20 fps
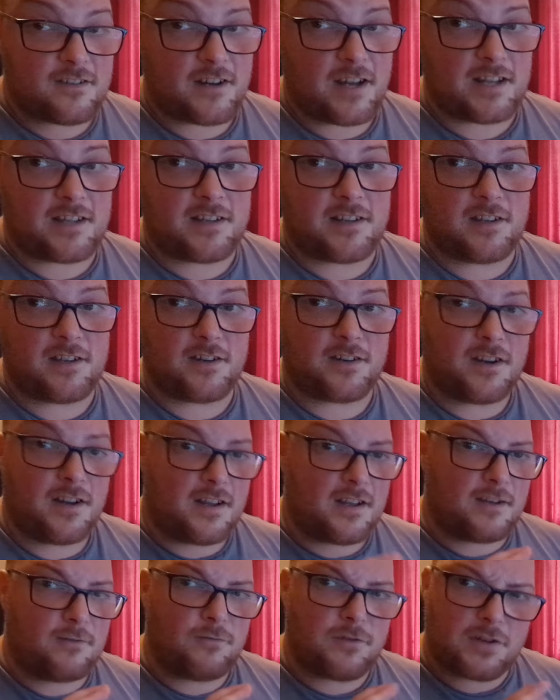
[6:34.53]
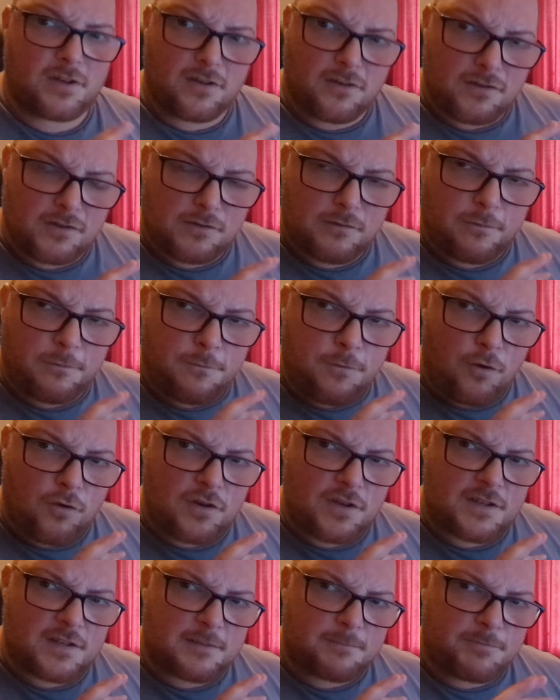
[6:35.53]
right here. And we're going to
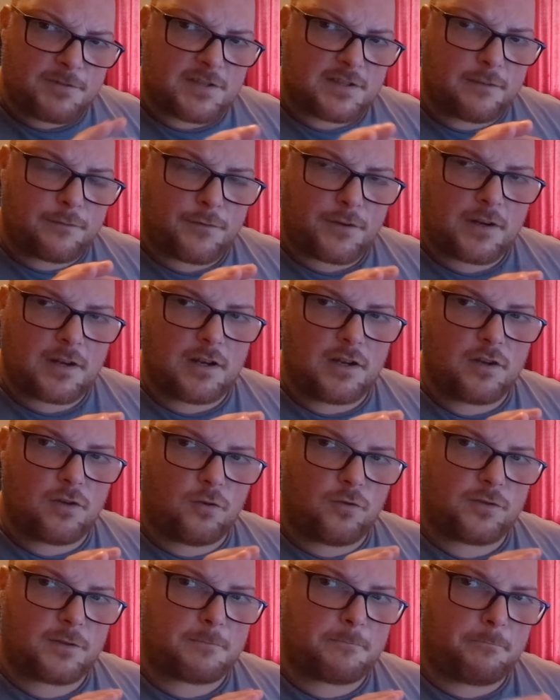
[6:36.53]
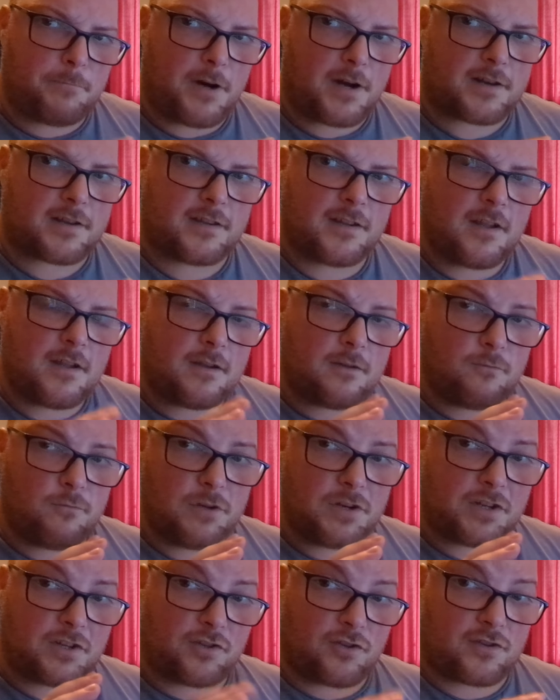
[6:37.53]
focus specifically on the part
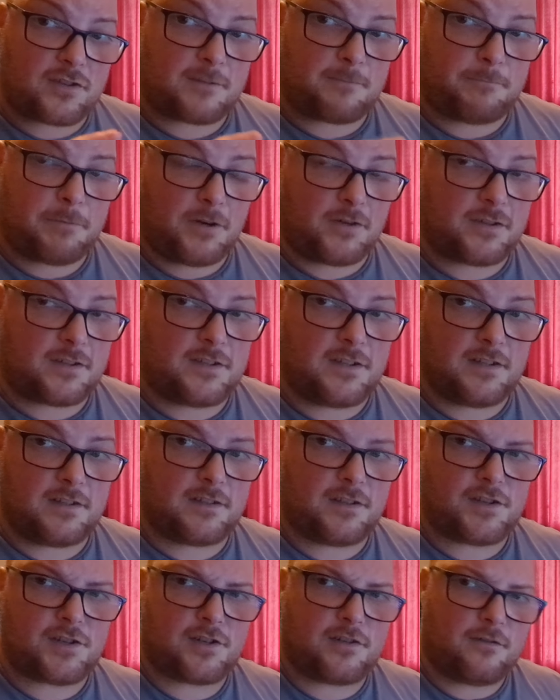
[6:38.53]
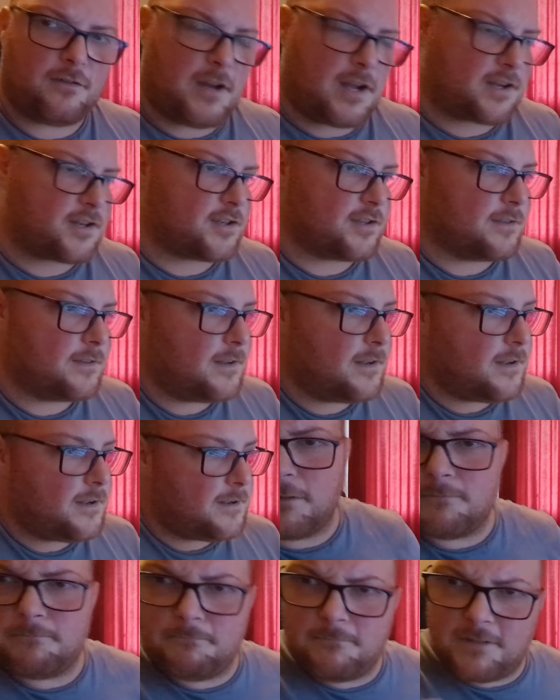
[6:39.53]
where it talks about the additional action.
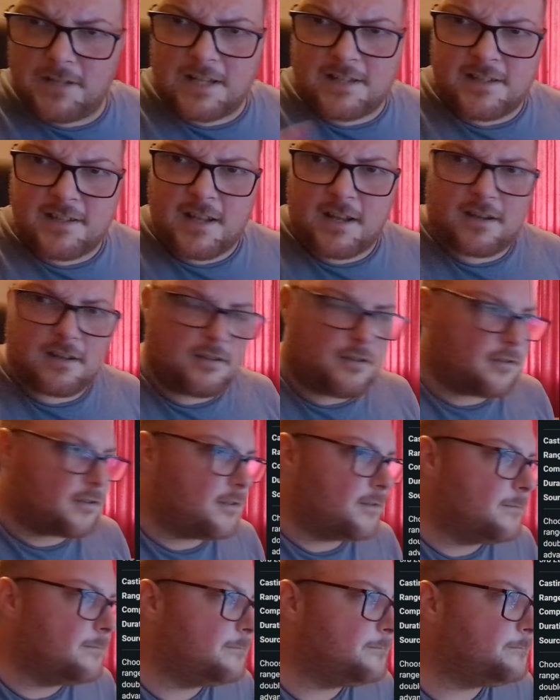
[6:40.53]
Let's take a look.